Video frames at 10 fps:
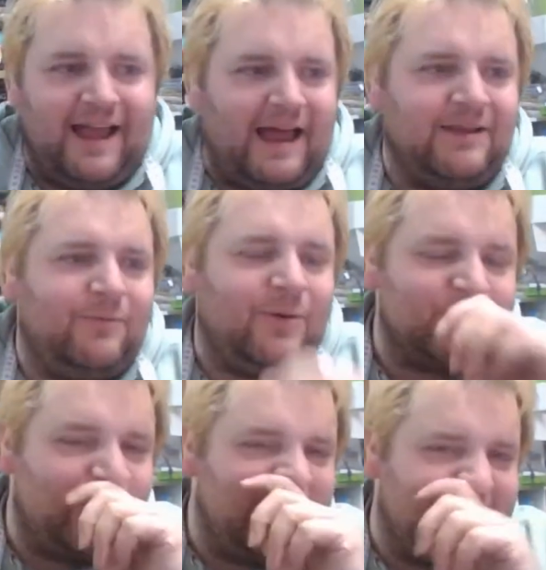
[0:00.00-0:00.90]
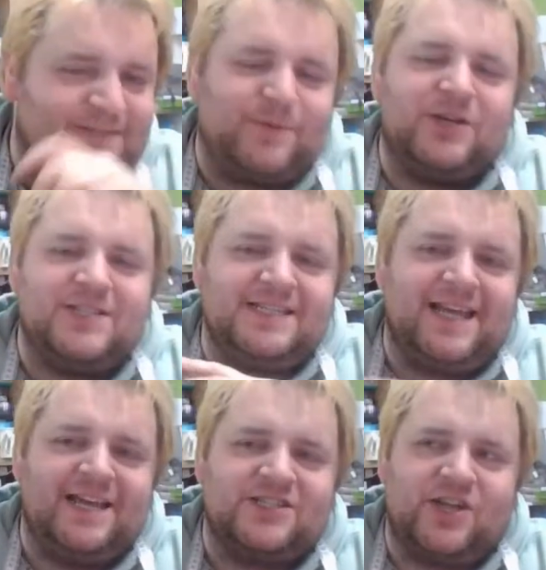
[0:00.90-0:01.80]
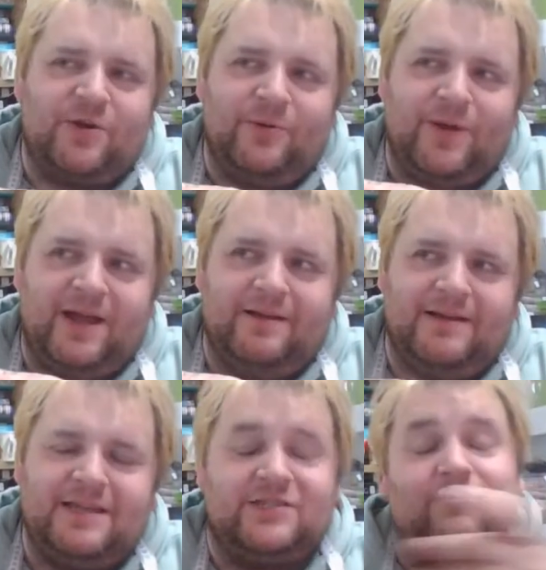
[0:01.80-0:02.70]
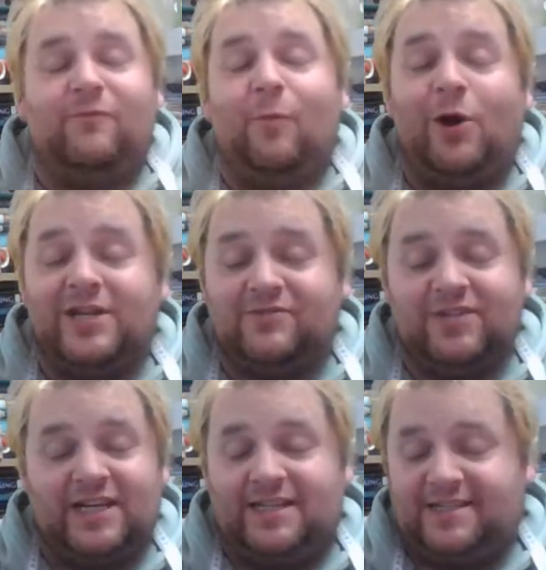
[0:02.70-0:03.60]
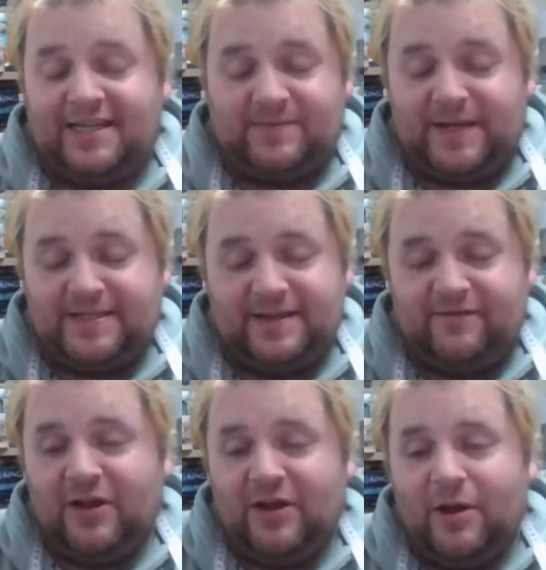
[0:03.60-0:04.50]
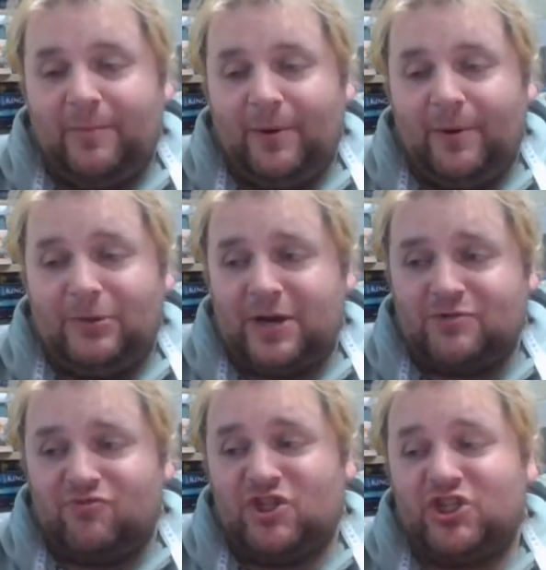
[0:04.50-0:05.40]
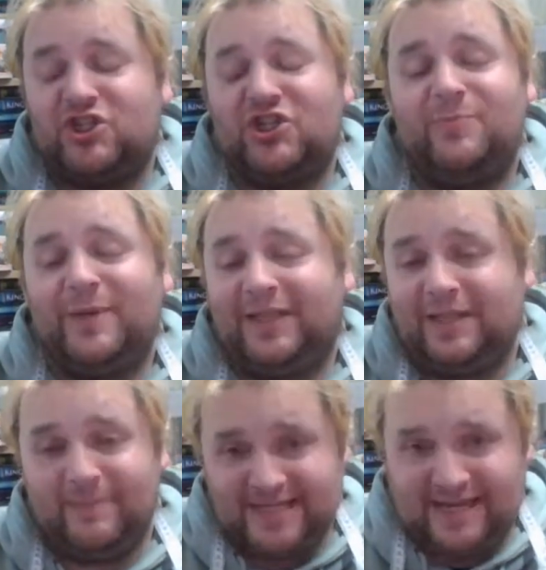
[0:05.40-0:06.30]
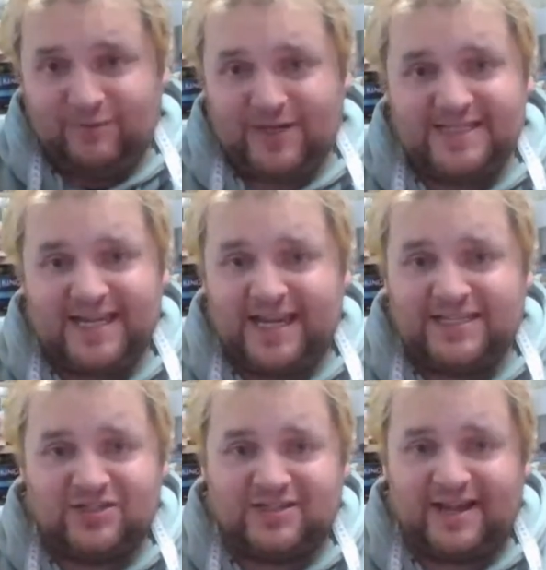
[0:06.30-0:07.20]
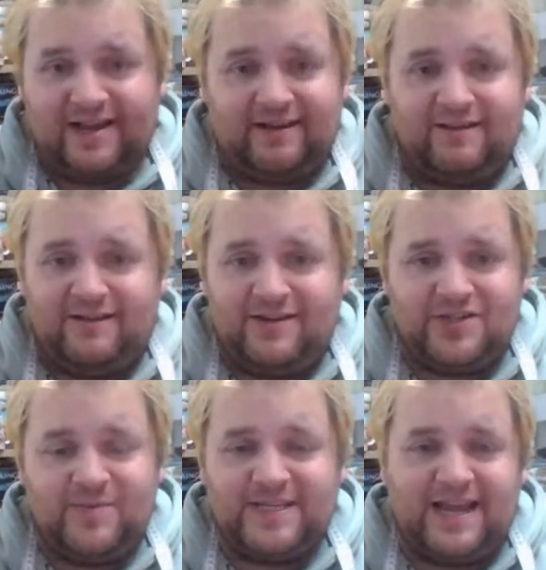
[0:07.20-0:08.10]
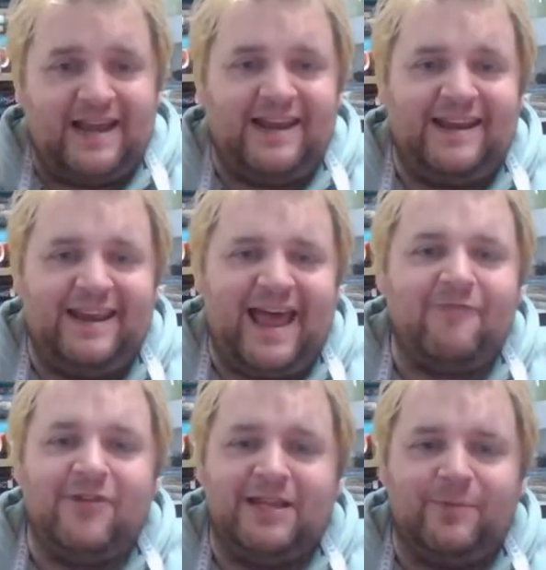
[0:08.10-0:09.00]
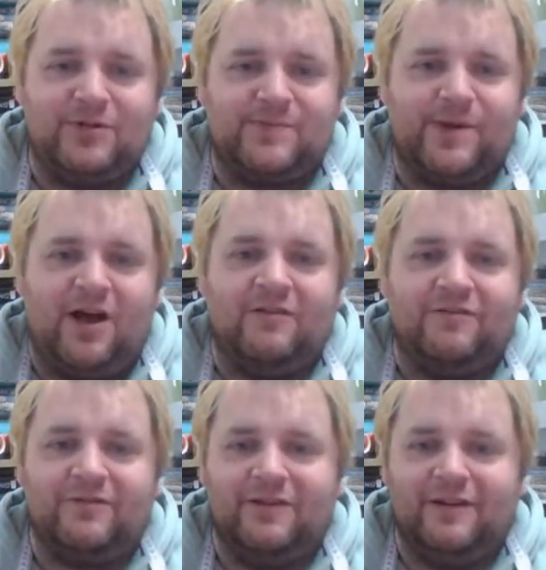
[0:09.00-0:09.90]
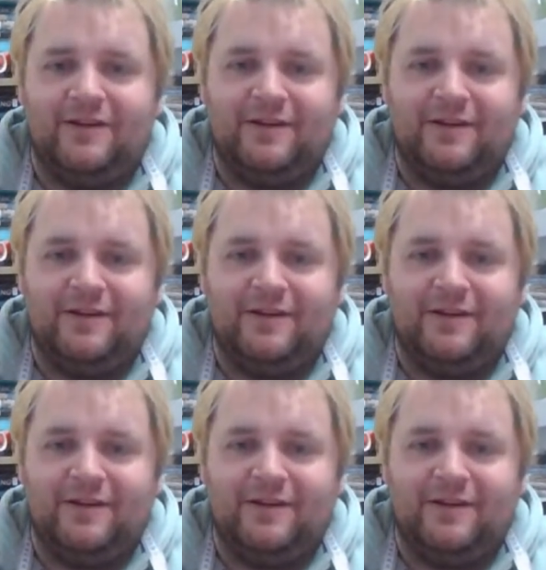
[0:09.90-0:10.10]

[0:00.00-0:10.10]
And what's worse is because it's like it's ridiculously expensive, but also it's stupidly busy. When you see it, it's just like, oh, it's too busy. And then that really puts me off.